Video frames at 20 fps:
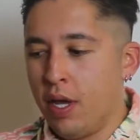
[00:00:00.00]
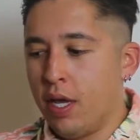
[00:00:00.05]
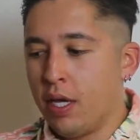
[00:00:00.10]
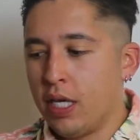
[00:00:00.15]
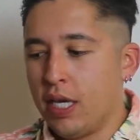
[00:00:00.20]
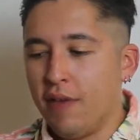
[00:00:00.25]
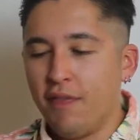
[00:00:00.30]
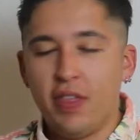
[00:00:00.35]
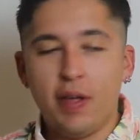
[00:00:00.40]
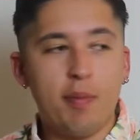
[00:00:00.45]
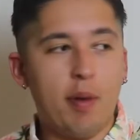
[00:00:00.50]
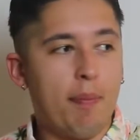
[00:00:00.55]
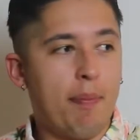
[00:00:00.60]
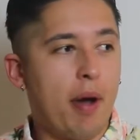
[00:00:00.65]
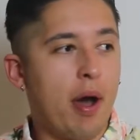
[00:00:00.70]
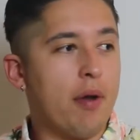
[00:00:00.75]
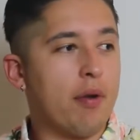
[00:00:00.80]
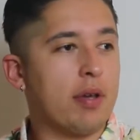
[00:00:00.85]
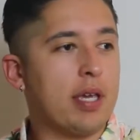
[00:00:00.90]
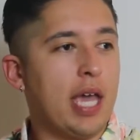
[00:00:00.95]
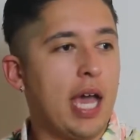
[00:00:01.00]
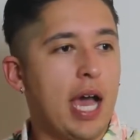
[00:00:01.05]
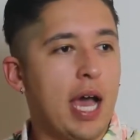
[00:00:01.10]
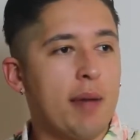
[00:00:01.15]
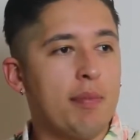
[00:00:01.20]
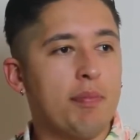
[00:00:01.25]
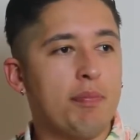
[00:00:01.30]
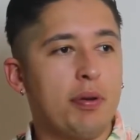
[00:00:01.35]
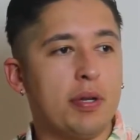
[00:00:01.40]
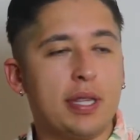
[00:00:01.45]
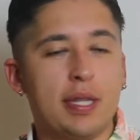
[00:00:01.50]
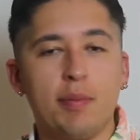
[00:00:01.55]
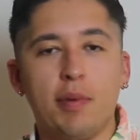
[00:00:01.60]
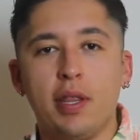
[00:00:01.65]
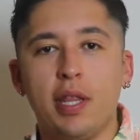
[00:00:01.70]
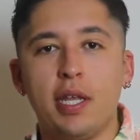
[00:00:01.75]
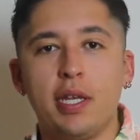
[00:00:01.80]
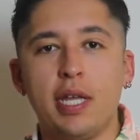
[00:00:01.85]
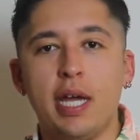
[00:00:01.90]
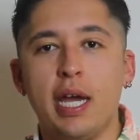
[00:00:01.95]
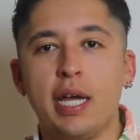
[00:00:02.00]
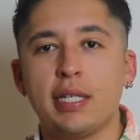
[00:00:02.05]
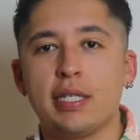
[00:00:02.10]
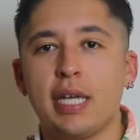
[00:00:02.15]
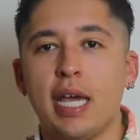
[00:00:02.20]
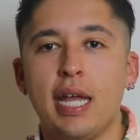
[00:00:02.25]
give them a bottle cap, put them on the desk,